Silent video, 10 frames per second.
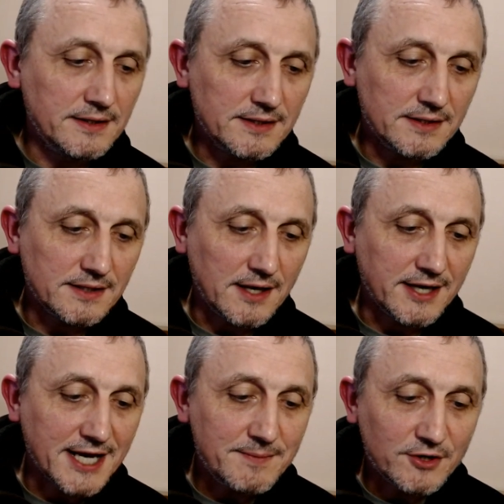I
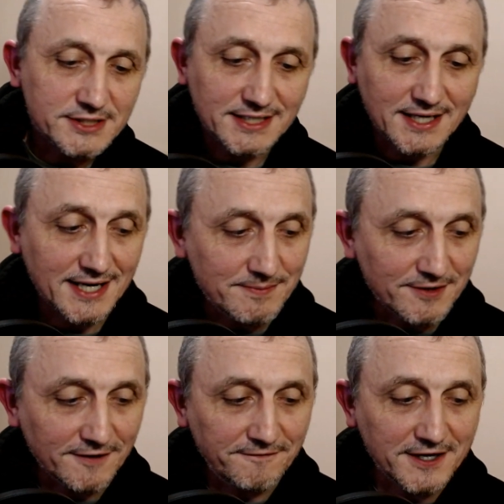came across a claim that I
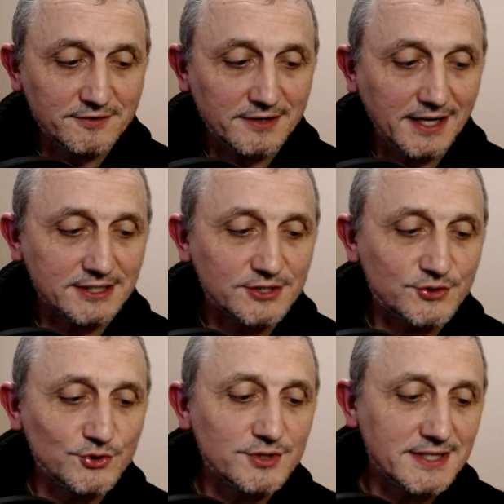found
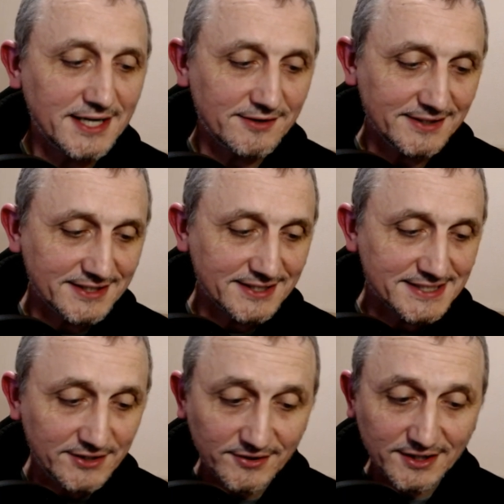extraordinary
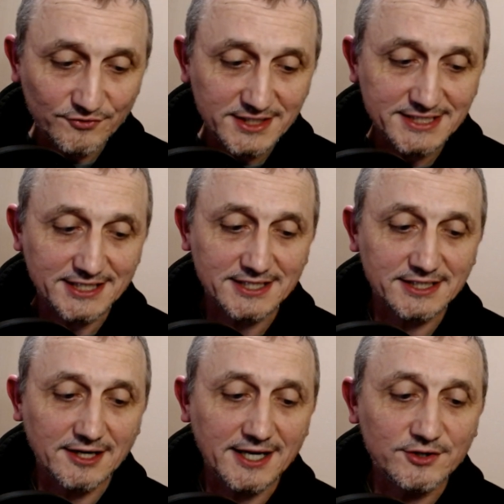considering the research
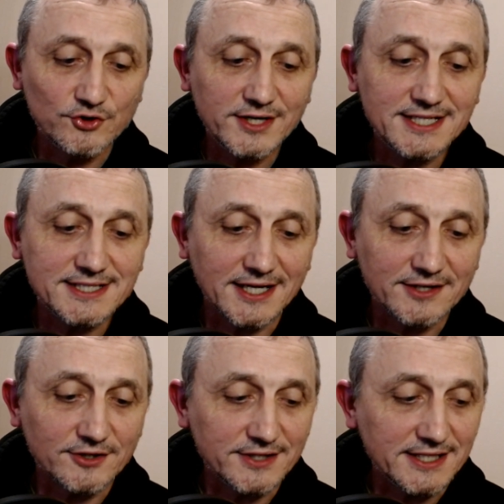I had already done
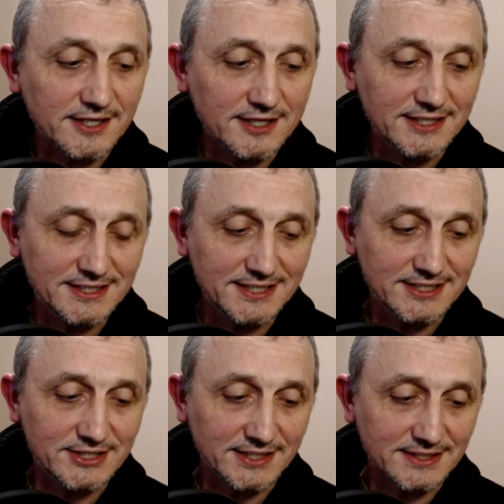on the early
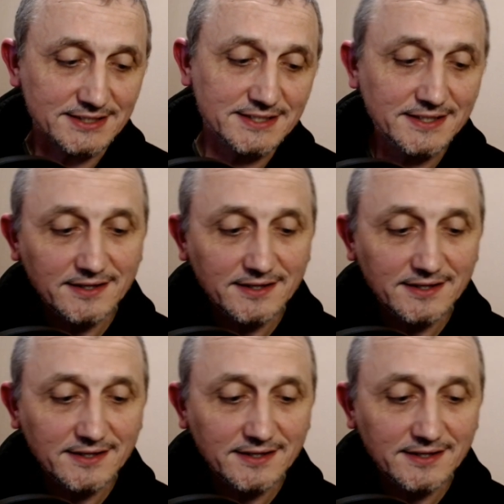teachings.